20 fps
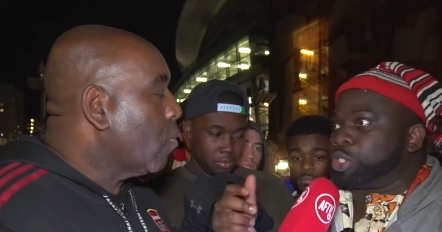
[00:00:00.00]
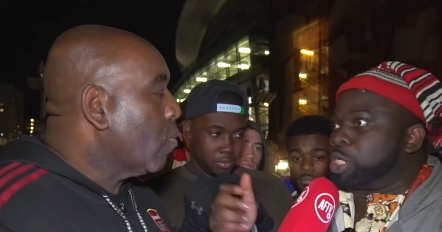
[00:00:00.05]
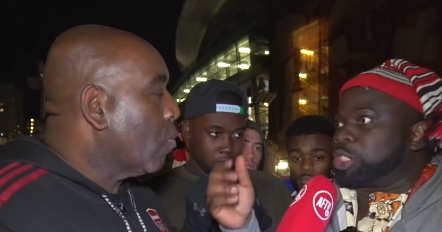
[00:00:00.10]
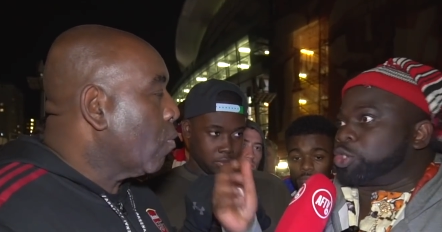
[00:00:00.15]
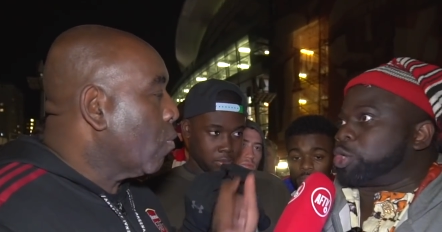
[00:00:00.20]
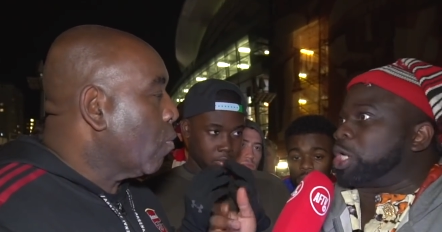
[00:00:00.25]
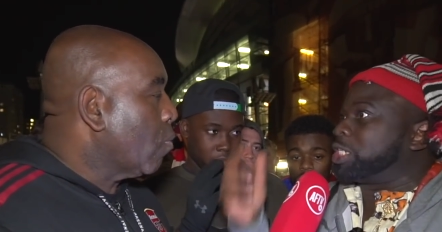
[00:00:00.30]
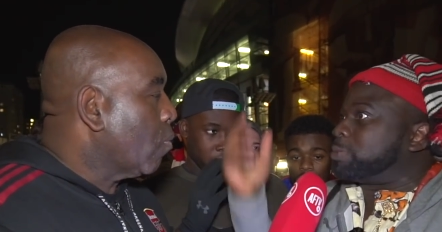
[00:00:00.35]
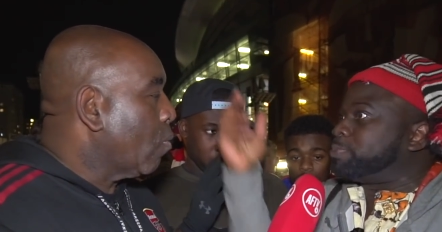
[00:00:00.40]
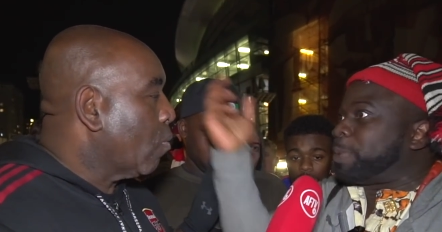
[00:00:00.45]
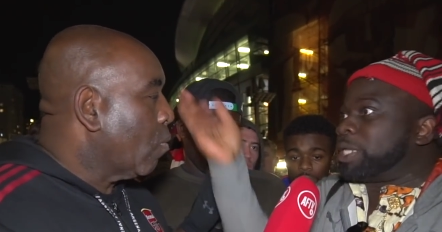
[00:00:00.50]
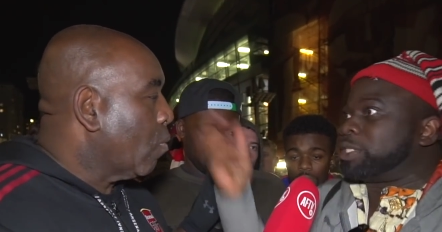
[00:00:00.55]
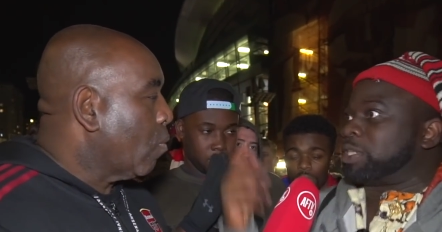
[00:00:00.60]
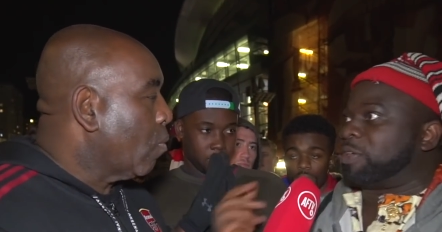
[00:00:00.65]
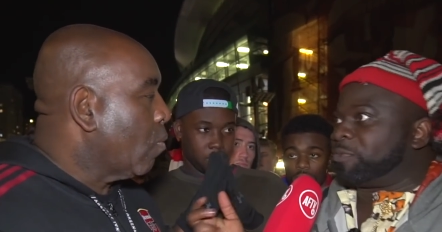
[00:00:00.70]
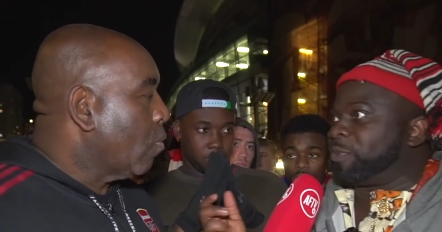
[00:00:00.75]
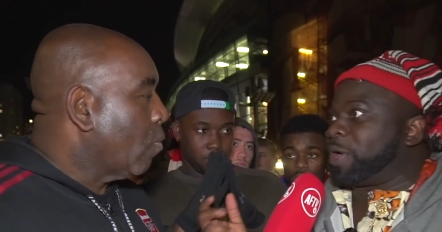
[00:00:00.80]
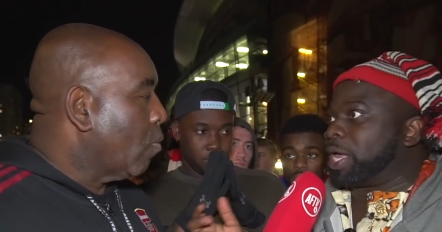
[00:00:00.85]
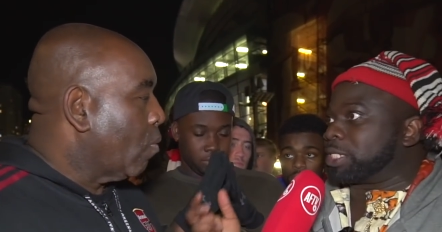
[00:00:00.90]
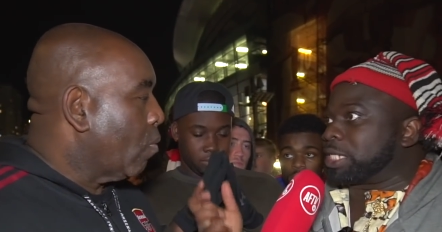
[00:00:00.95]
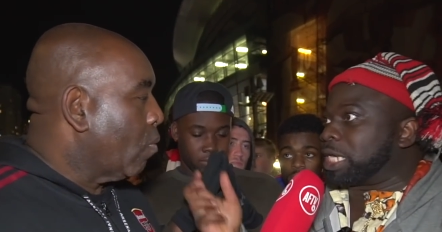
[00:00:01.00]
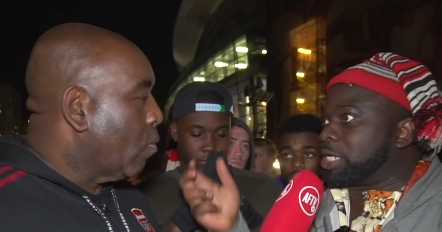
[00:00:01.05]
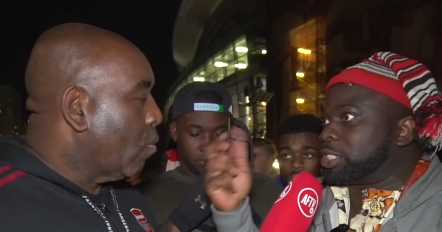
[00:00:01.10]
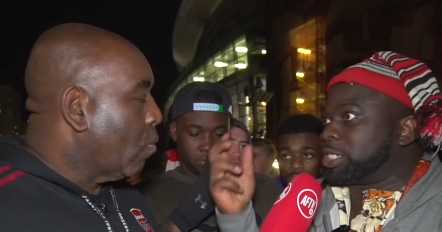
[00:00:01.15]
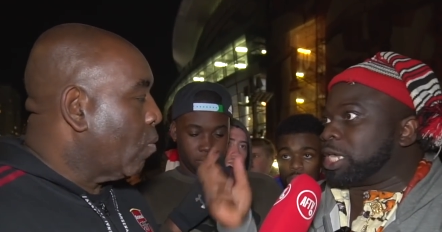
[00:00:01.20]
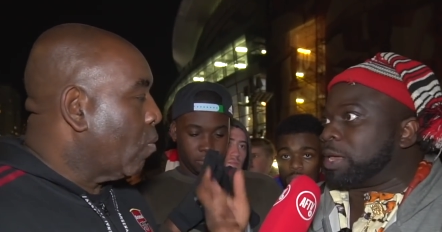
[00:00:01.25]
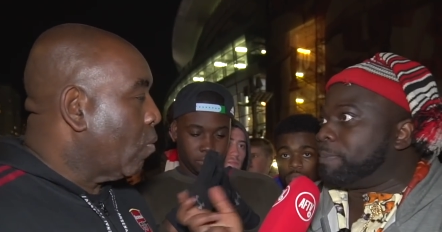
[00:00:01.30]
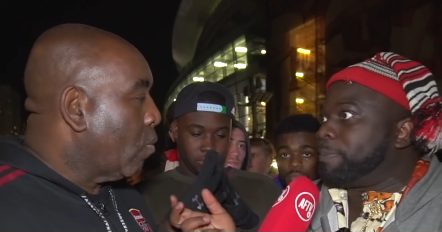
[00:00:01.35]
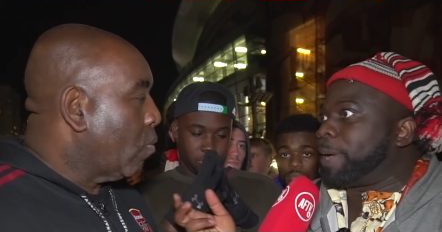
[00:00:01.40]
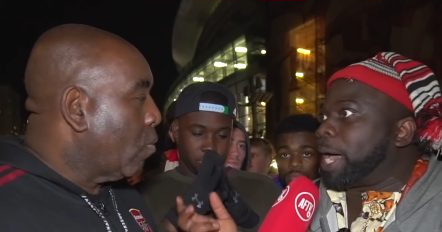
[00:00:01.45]
Speaker 1: disrespect the fans and
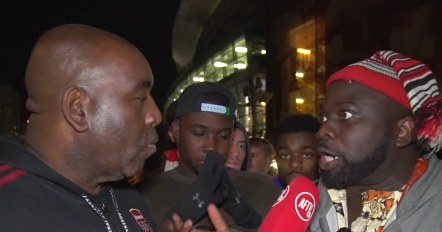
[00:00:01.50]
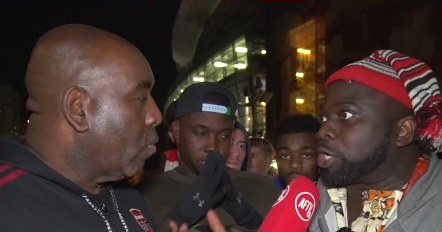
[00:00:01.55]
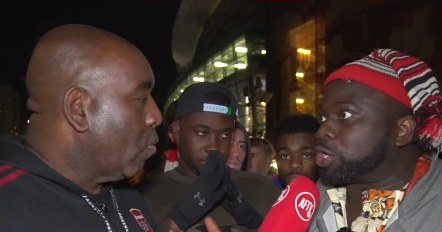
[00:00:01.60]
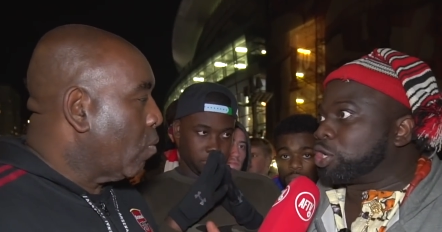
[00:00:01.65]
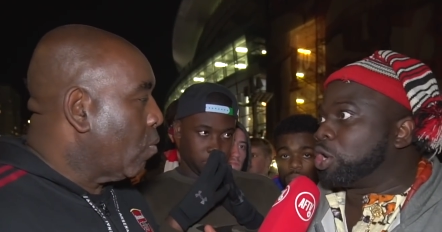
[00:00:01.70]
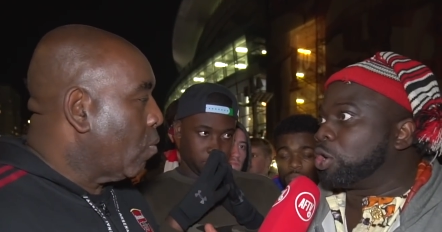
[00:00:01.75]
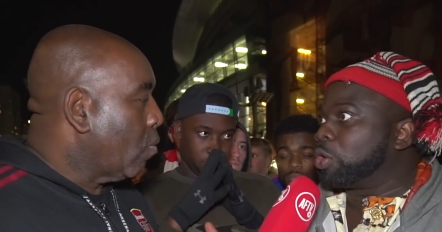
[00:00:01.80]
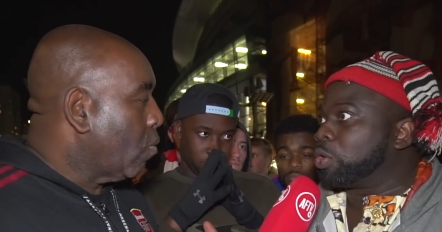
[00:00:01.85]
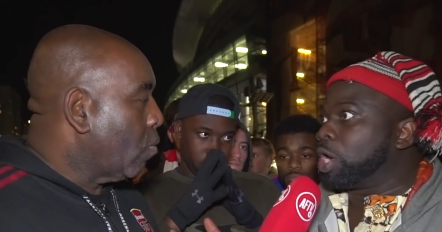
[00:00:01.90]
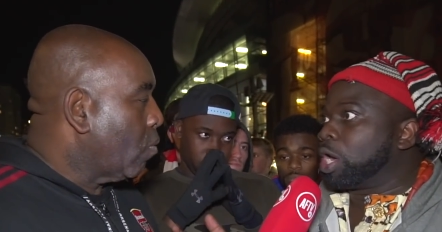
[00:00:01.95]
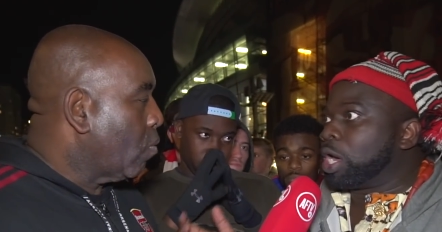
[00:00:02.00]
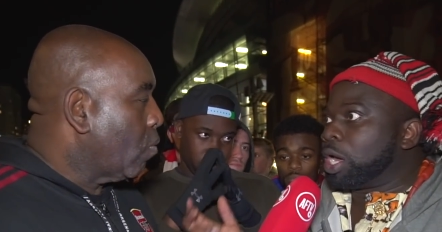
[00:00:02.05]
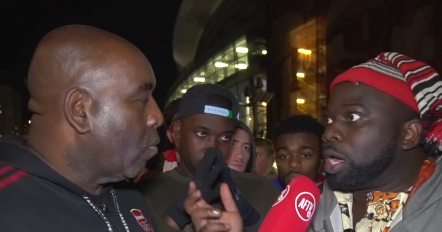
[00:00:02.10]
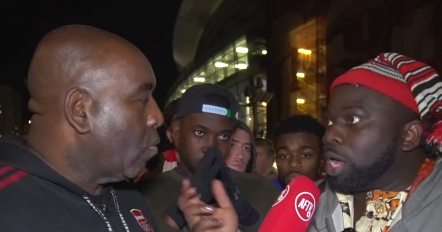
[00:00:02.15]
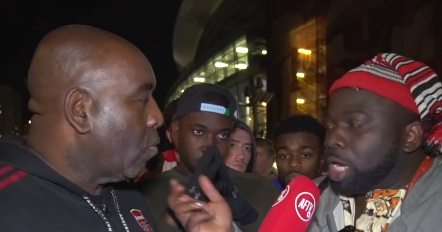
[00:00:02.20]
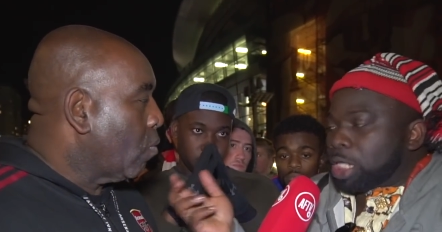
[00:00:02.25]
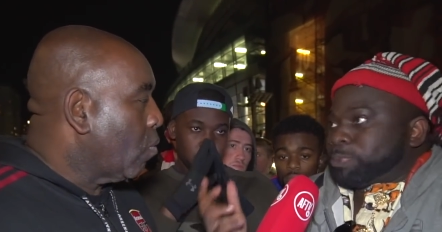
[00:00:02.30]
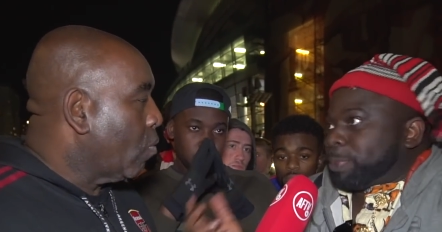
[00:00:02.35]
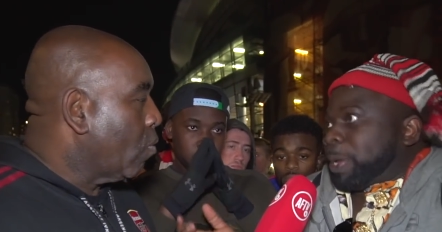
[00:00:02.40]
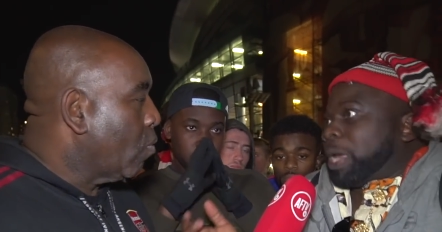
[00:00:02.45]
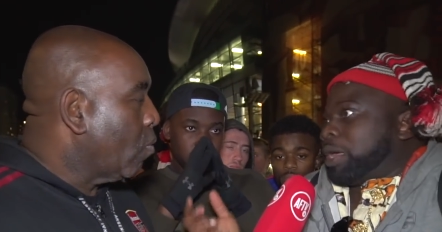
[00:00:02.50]
say back, no. It's,